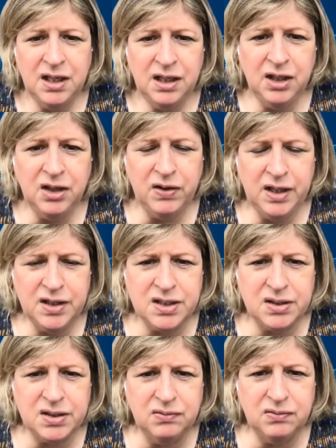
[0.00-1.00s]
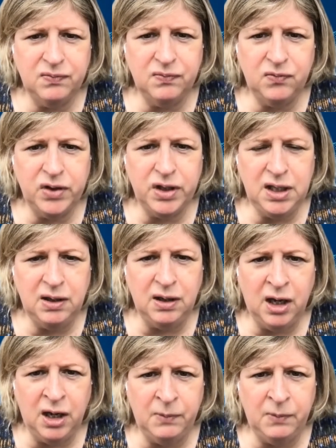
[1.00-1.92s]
It's really